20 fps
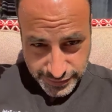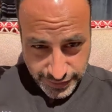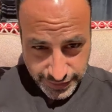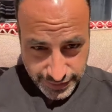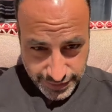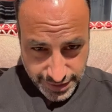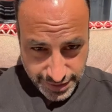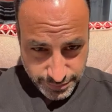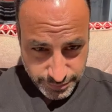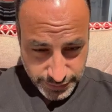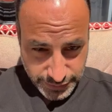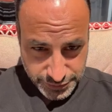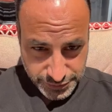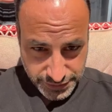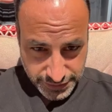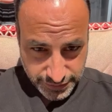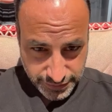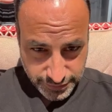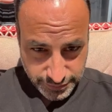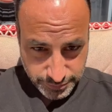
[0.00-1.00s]
So I don't have
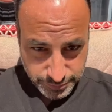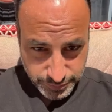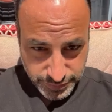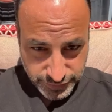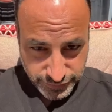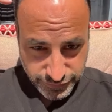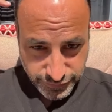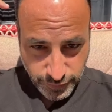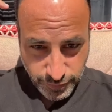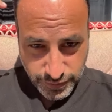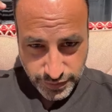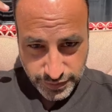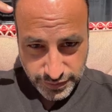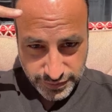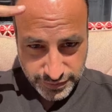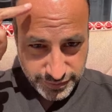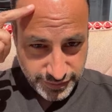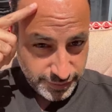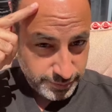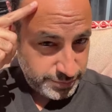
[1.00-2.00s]
much hair before.